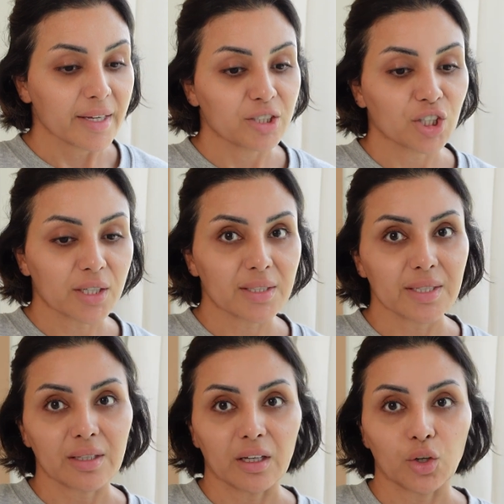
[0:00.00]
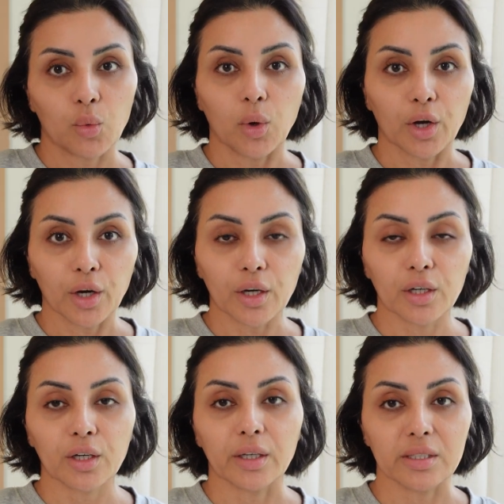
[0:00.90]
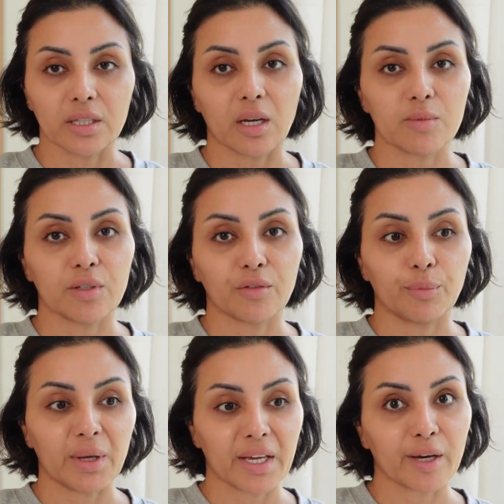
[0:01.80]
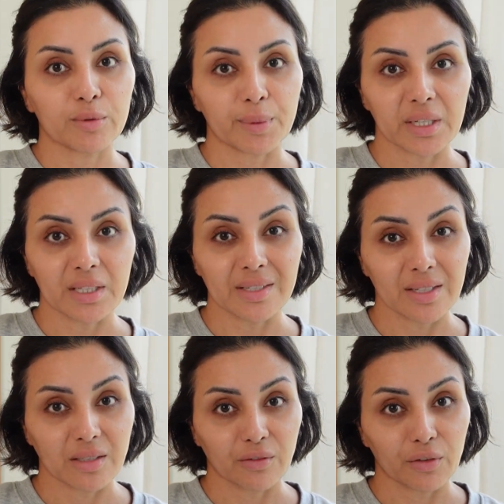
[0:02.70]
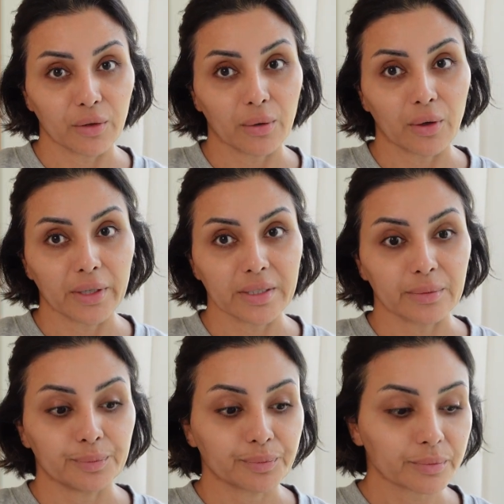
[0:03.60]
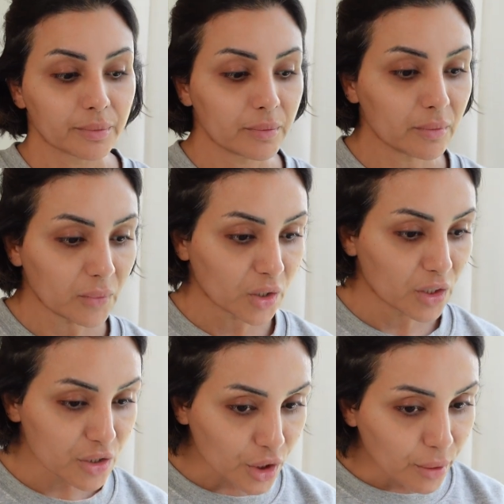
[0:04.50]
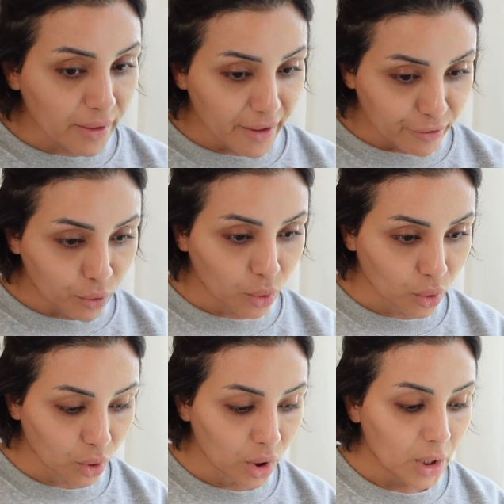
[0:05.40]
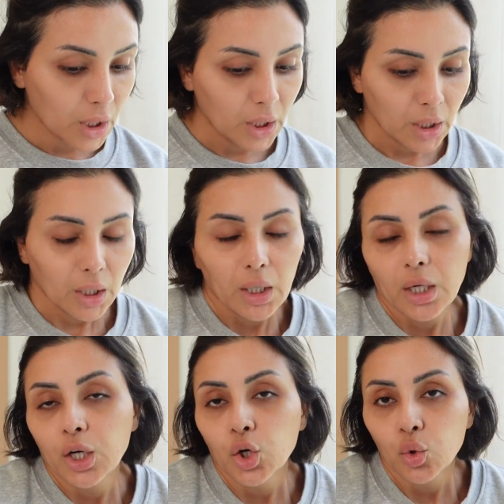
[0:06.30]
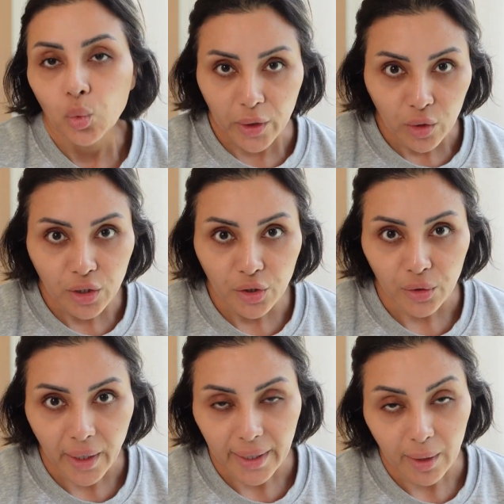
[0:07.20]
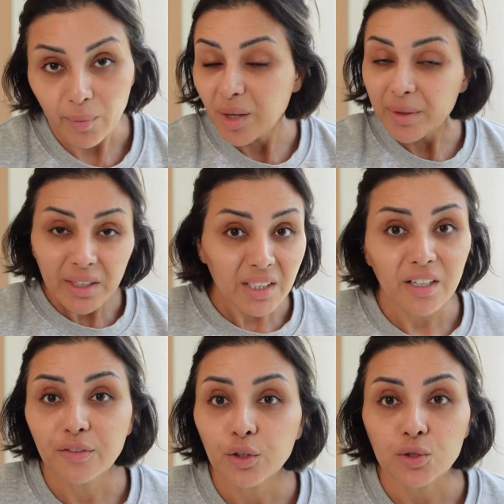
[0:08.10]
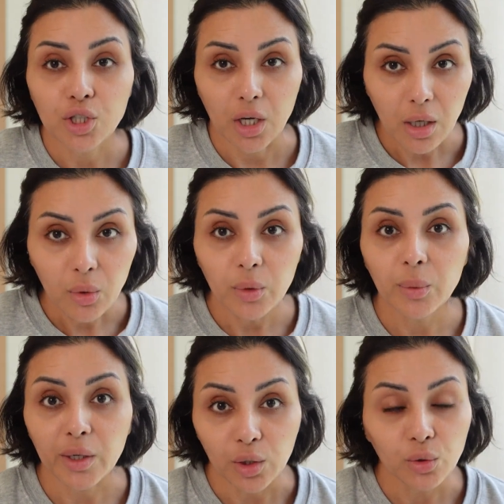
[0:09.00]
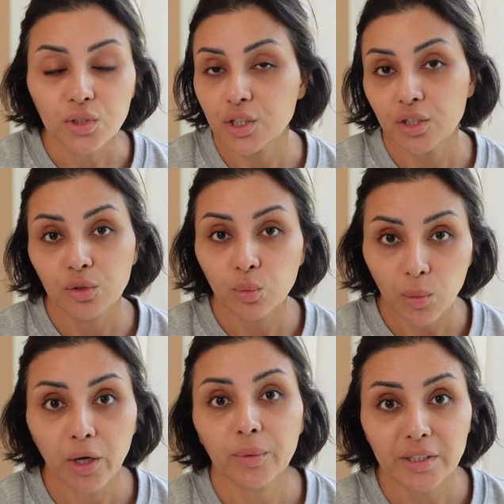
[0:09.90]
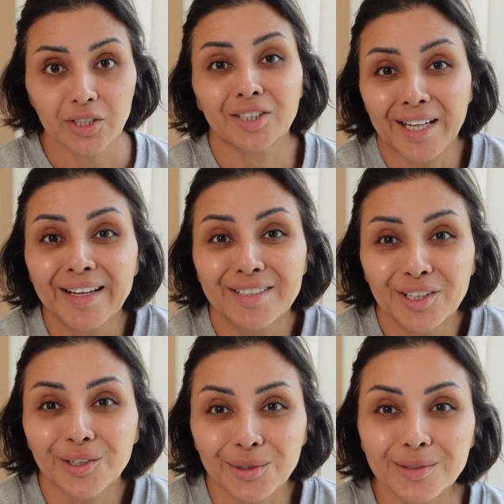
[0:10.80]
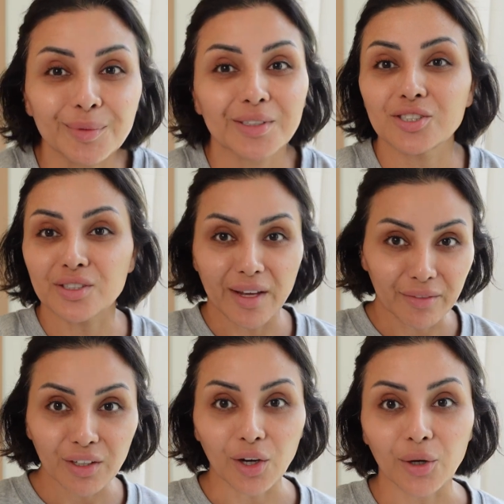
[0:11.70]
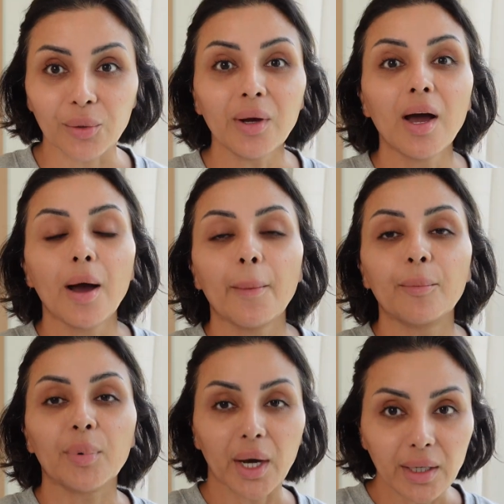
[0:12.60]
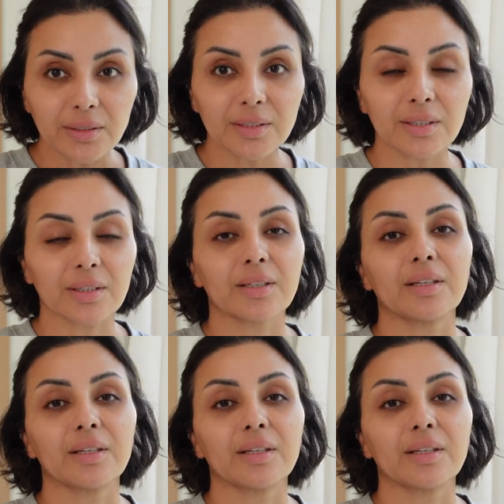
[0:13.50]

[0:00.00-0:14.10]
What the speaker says: it just isn't going to work in terms of being able to be consistent for you guys. So therefore, we're not going to do that again. Maybe in the near future we will, so you might want to stay tuned because you never know. But